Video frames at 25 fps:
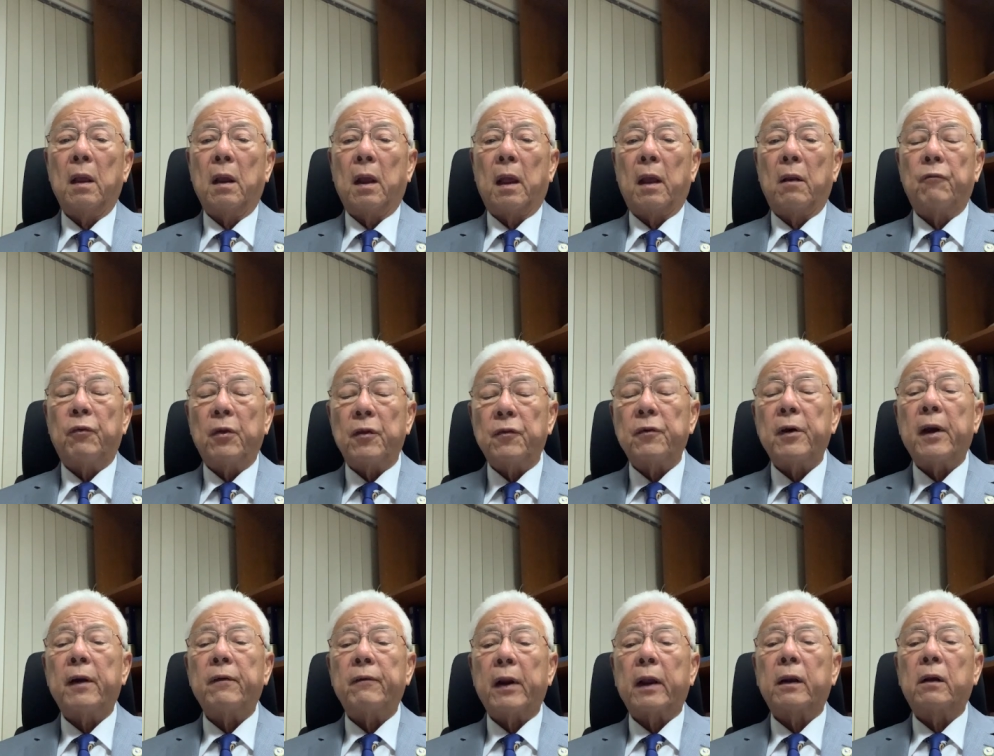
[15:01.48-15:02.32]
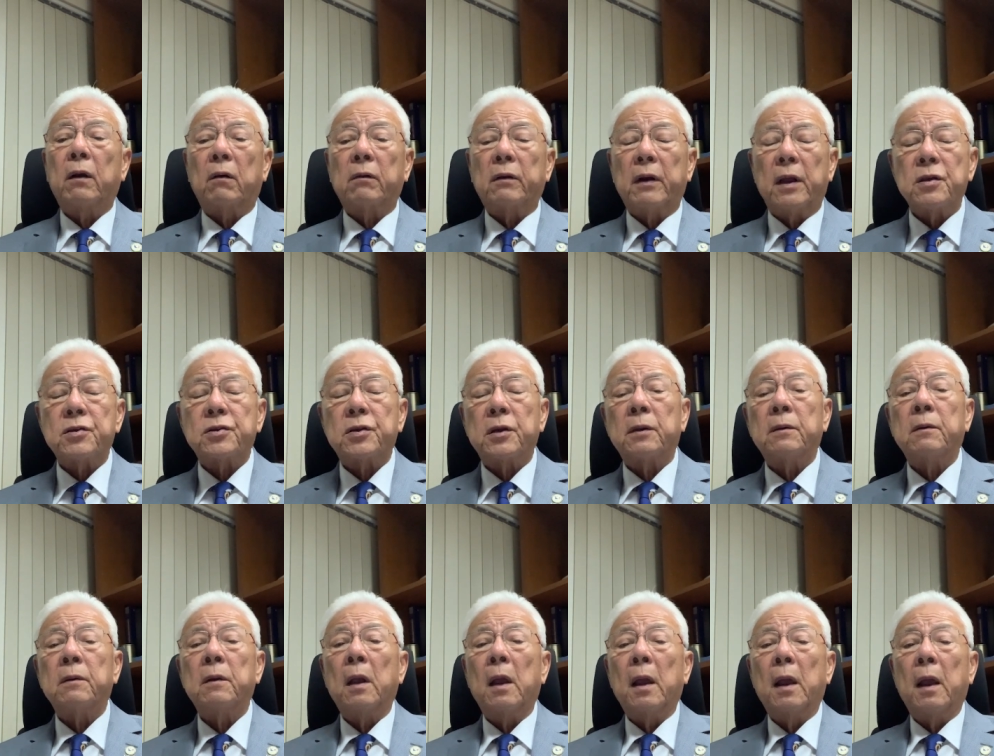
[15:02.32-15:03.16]
And with that
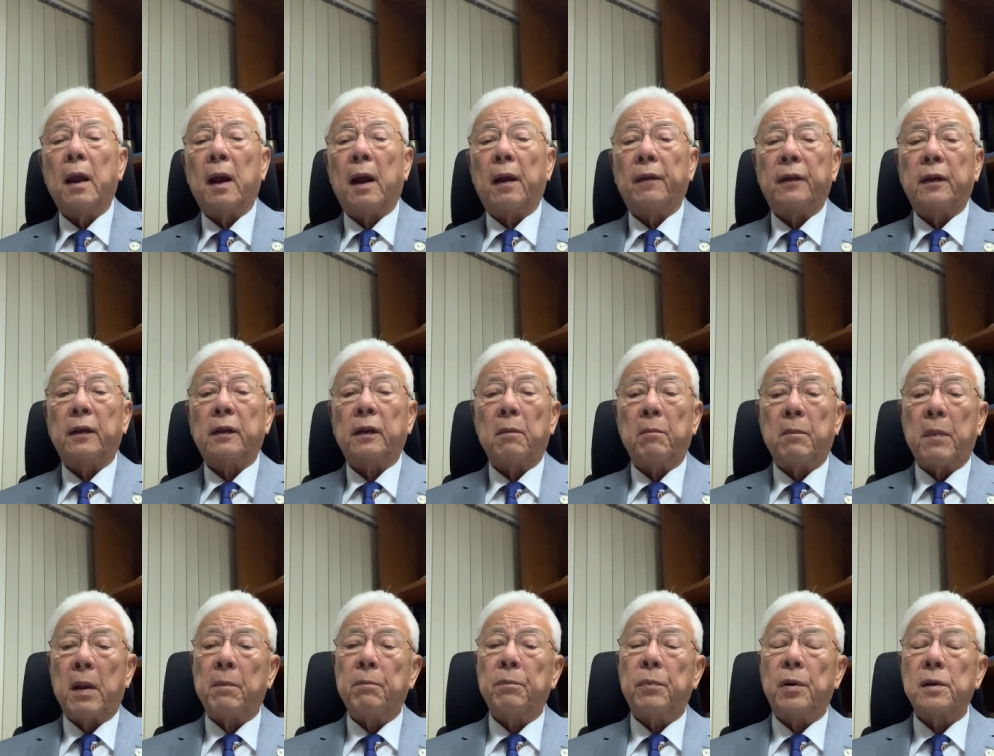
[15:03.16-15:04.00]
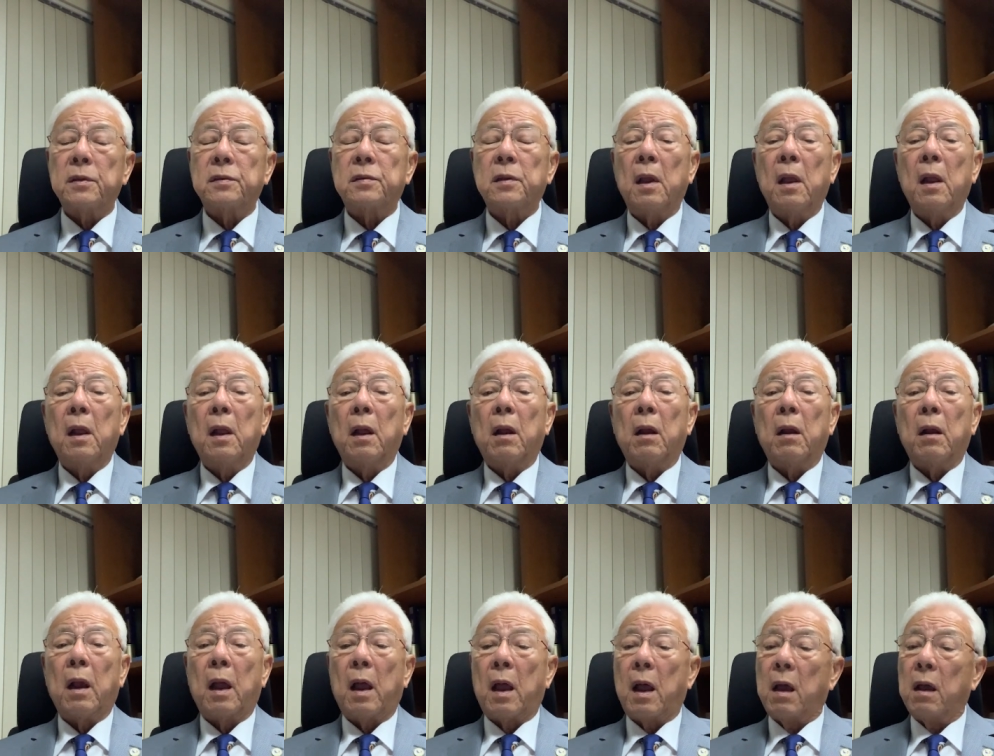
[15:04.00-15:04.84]
recognition, I think the members
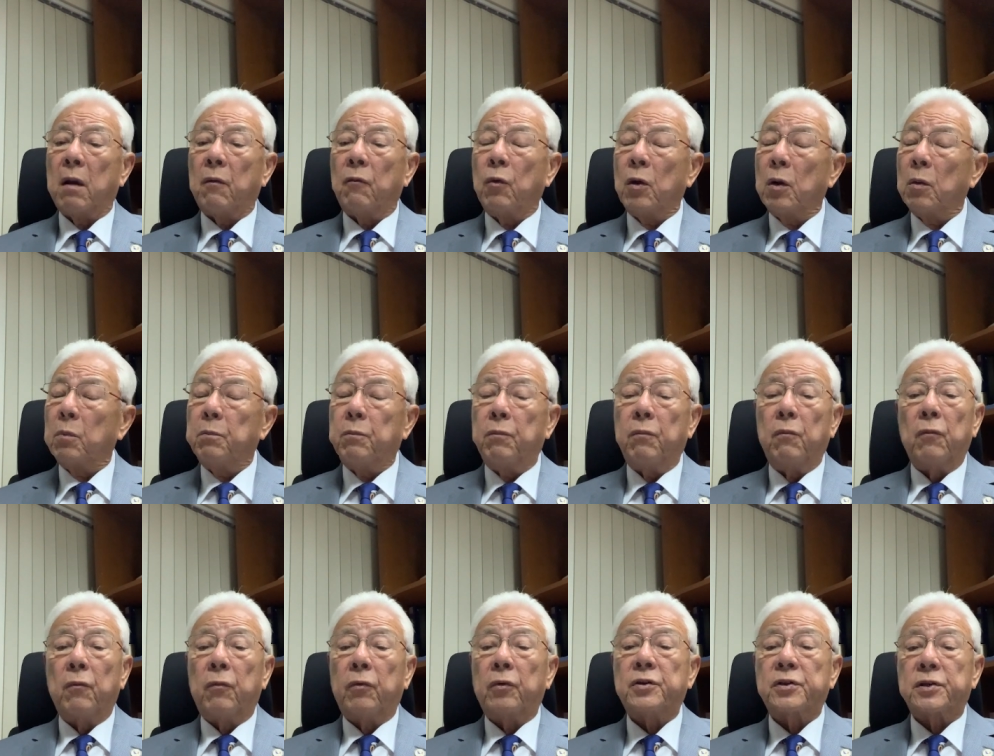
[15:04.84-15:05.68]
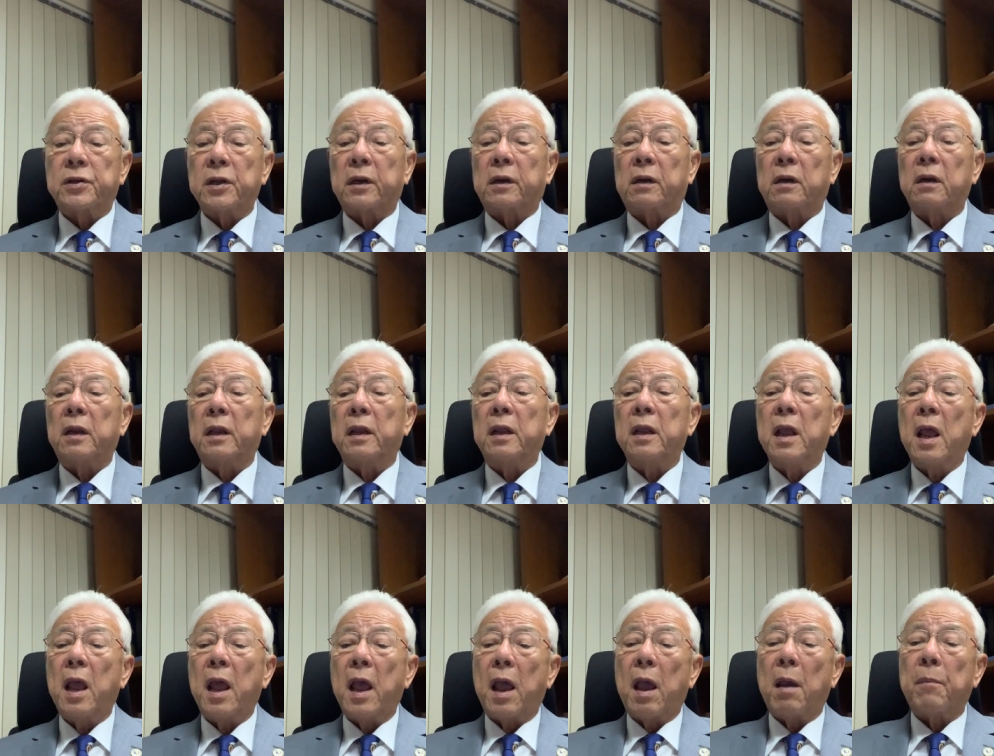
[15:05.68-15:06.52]
uh, will
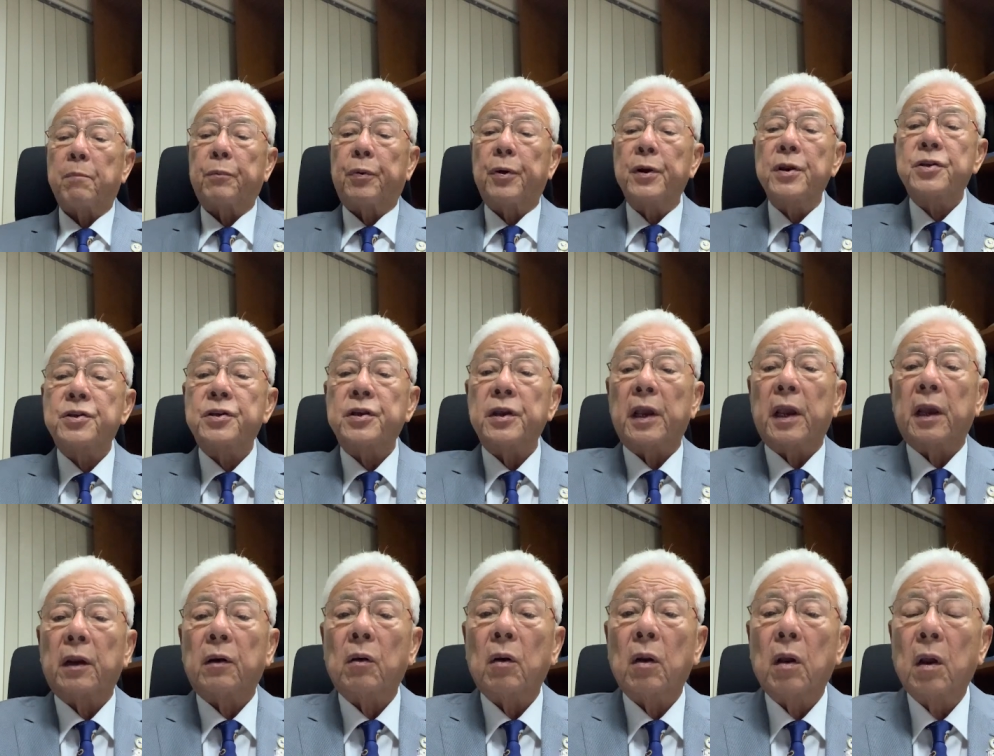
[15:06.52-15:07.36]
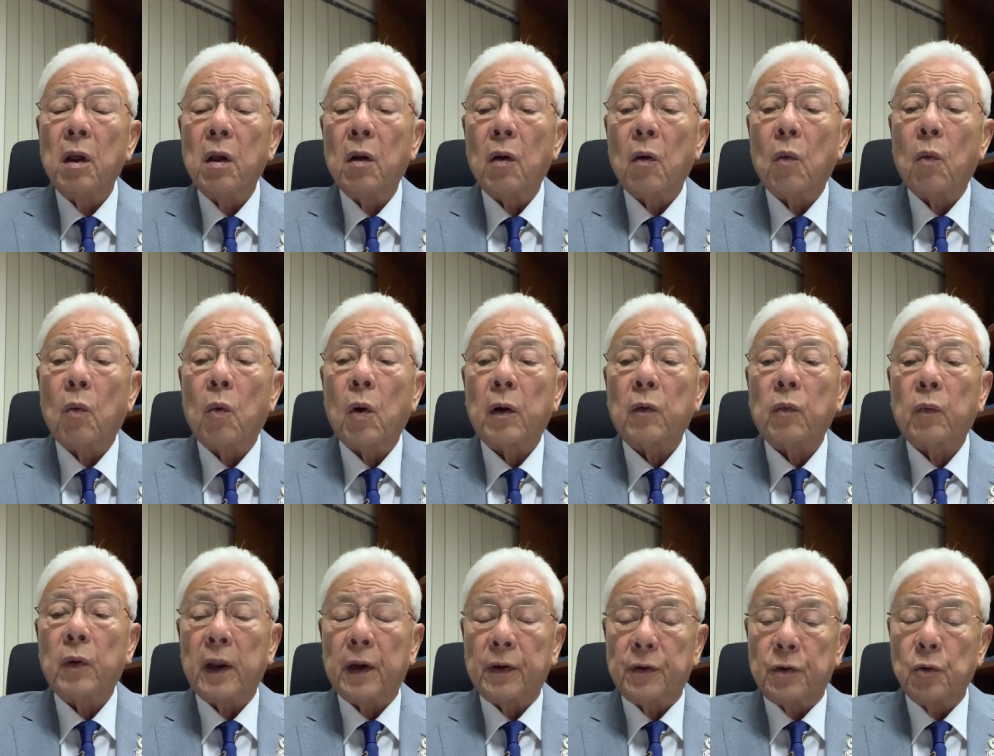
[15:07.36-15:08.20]
certainly appreciate what
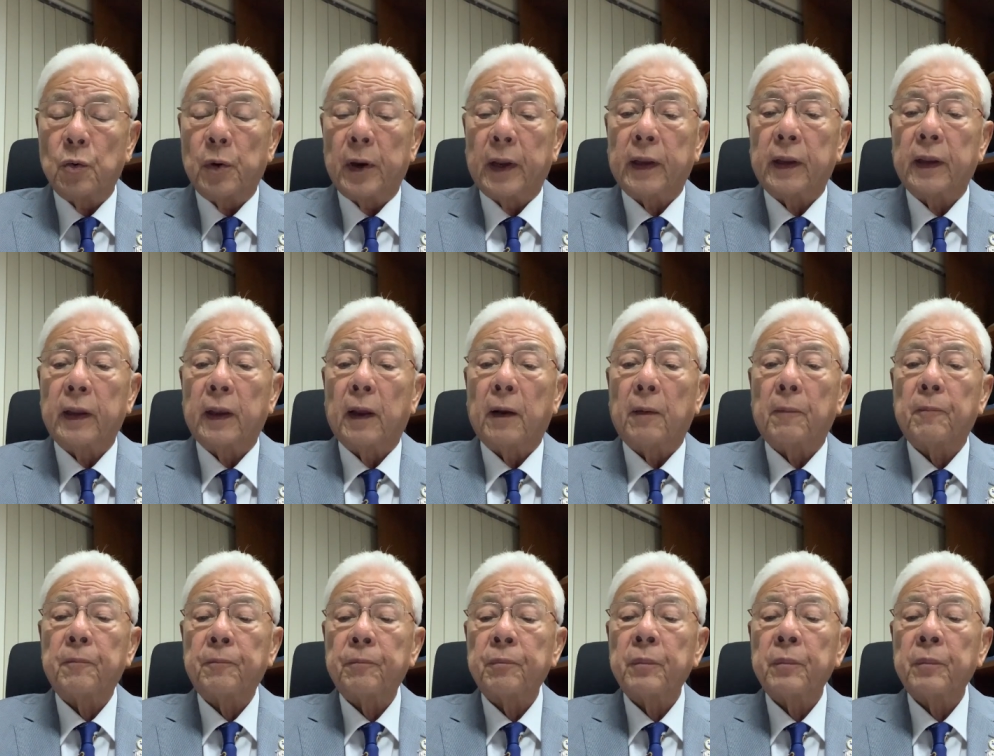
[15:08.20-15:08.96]
we are doing here.